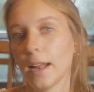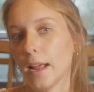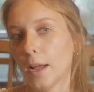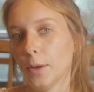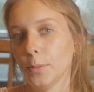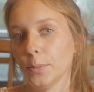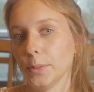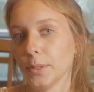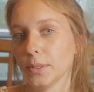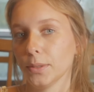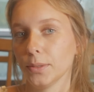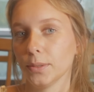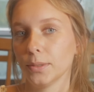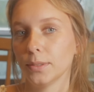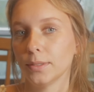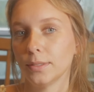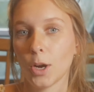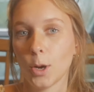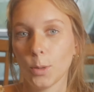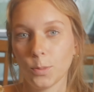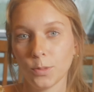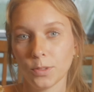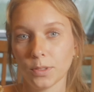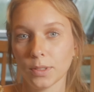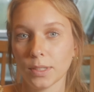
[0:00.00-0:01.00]
help you
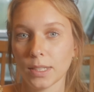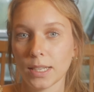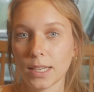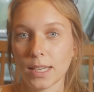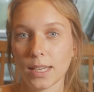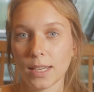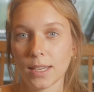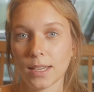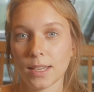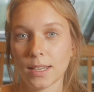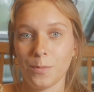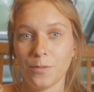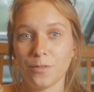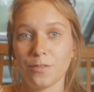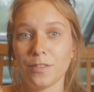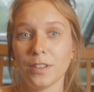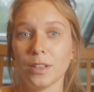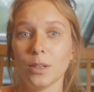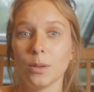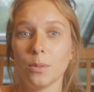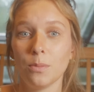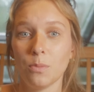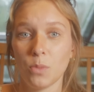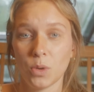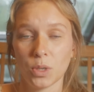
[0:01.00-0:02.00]
hopefully
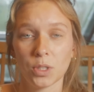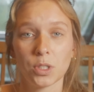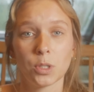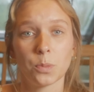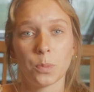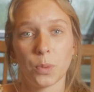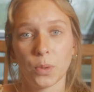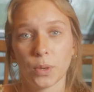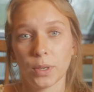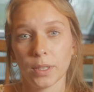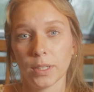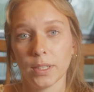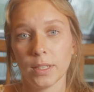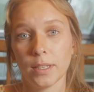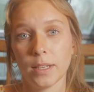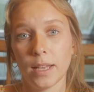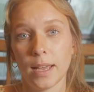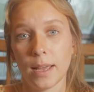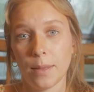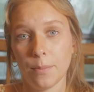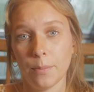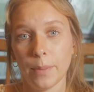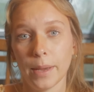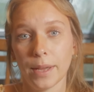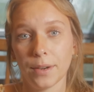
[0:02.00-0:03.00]
feel more supported
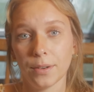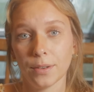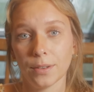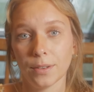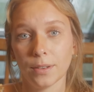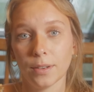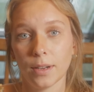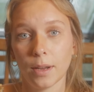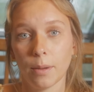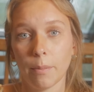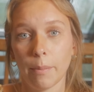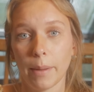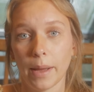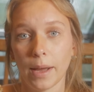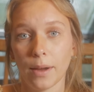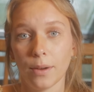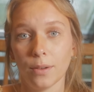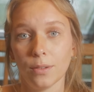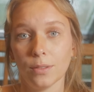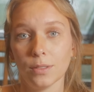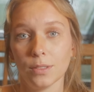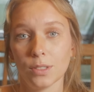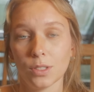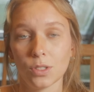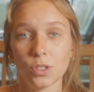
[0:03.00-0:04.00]
and better
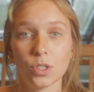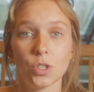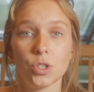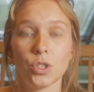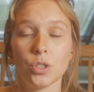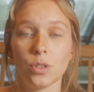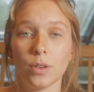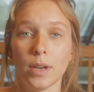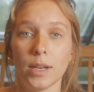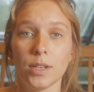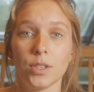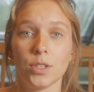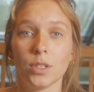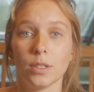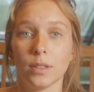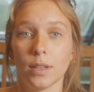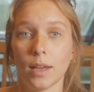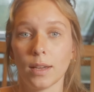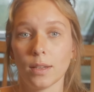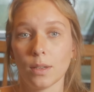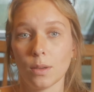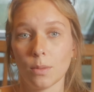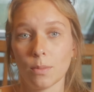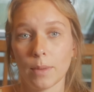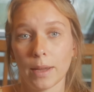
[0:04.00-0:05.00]
about the situation
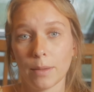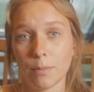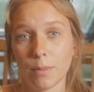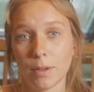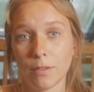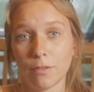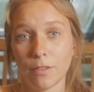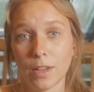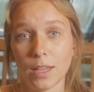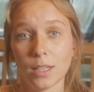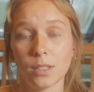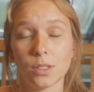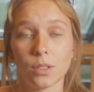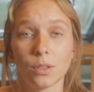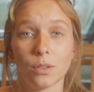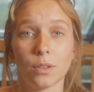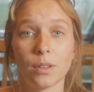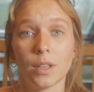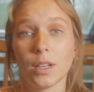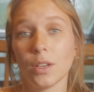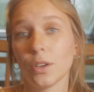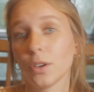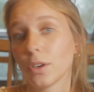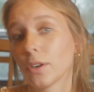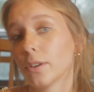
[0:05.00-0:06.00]
that you might be facing or
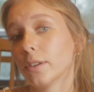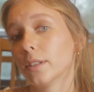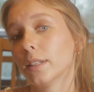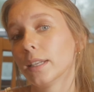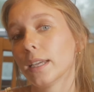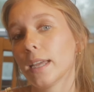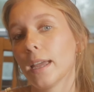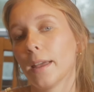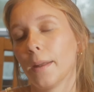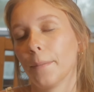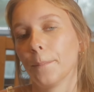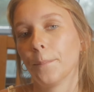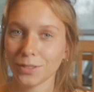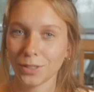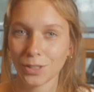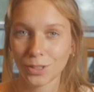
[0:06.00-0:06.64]
that you're currently in.